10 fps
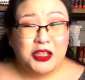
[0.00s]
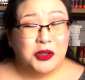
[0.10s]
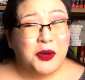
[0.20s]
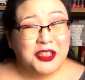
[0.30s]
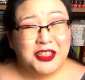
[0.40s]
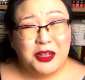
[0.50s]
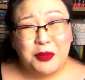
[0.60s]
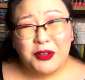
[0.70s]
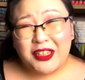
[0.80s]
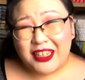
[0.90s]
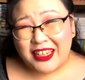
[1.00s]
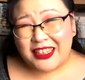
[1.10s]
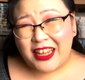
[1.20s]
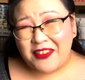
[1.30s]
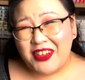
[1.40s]
So, question number
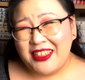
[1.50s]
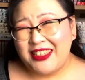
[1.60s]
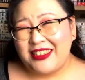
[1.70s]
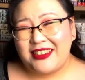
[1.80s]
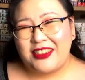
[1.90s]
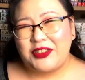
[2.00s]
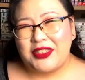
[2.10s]
11 is to